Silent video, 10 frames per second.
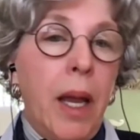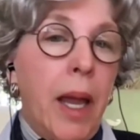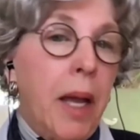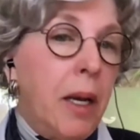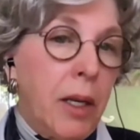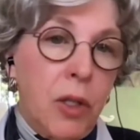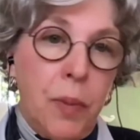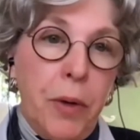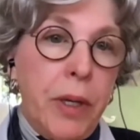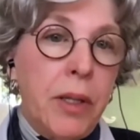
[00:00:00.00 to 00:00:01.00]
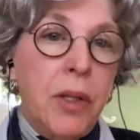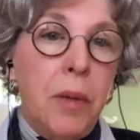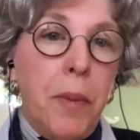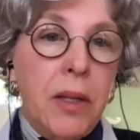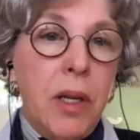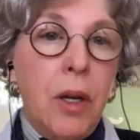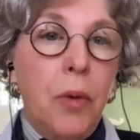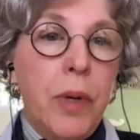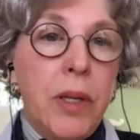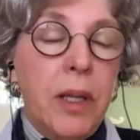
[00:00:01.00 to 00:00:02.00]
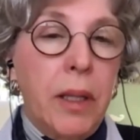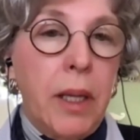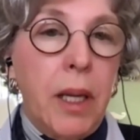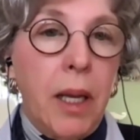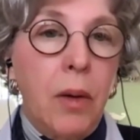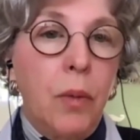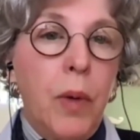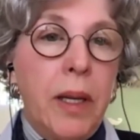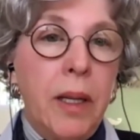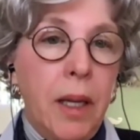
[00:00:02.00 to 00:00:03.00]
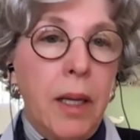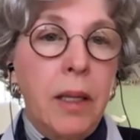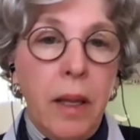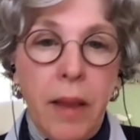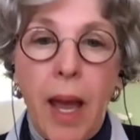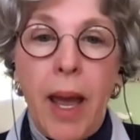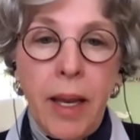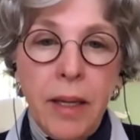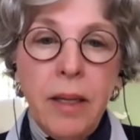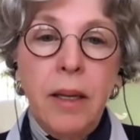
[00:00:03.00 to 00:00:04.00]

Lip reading: I had an experience in Mexico recently, and we can get into that.